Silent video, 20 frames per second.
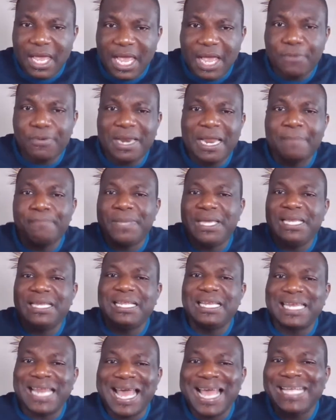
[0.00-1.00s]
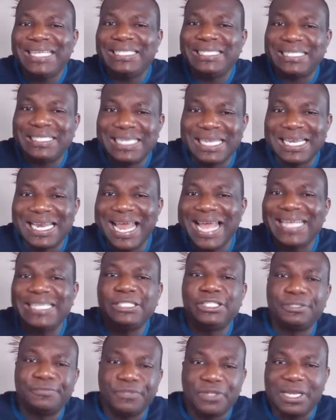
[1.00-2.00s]
And when I mean the ninth, the
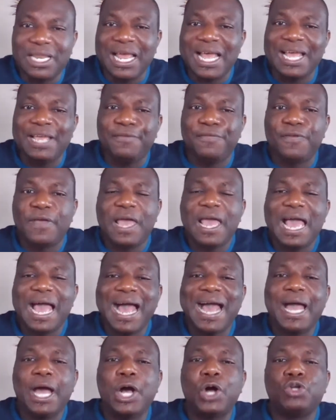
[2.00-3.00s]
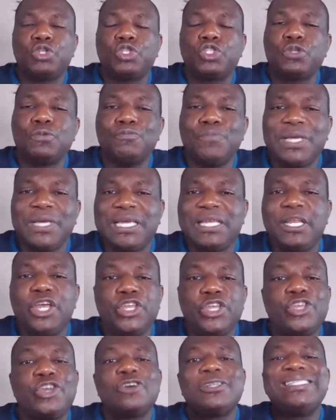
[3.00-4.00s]
ninth of your life, I also
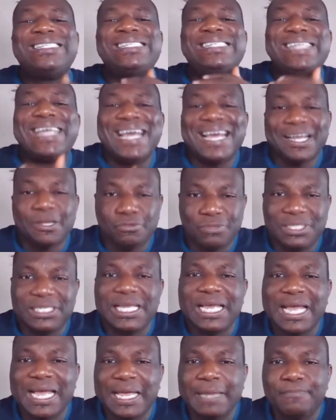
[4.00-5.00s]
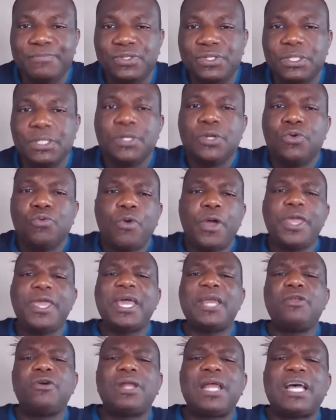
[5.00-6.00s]
mean your down times when
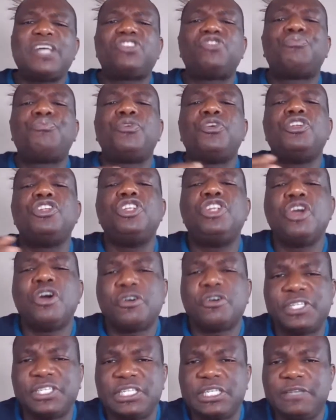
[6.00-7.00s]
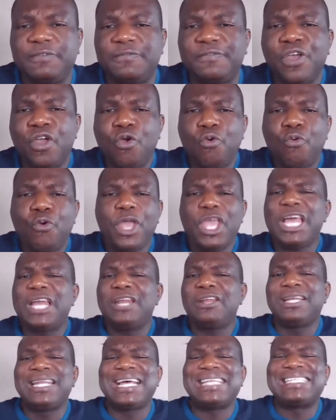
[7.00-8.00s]
you're not as productive, when
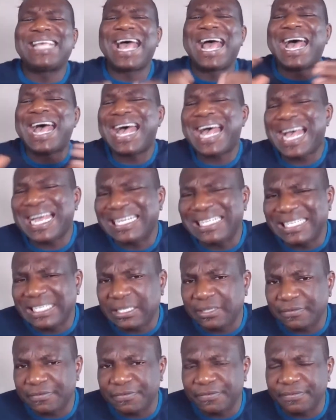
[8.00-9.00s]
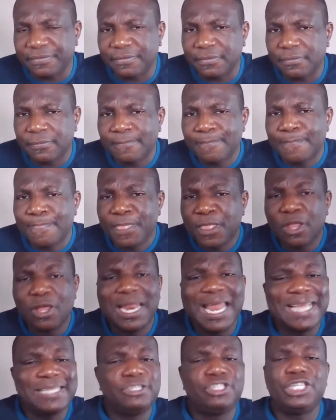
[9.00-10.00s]
you're not as active. You
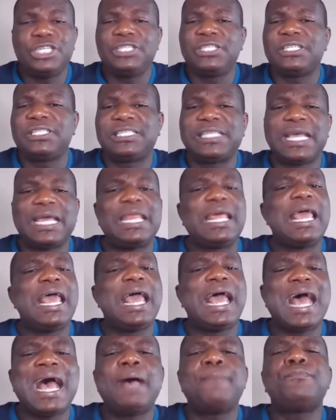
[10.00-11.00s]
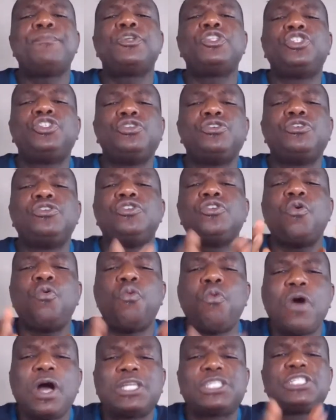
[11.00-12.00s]
know, like Jesus said, I must do the
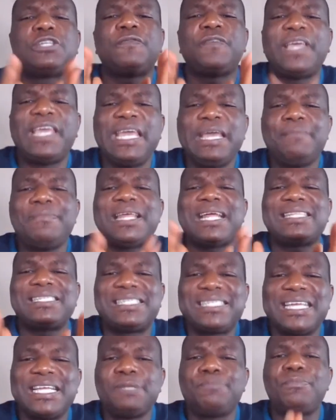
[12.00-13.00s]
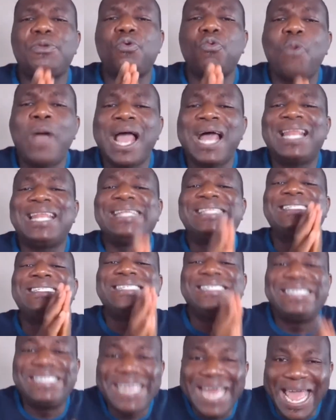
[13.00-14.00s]
works of him that sent me while
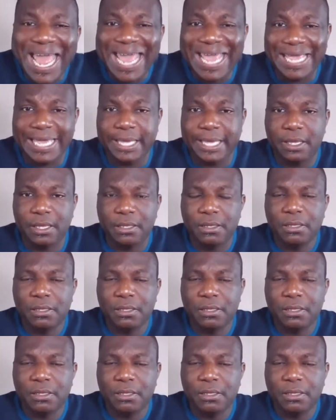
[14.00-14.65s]
it's day.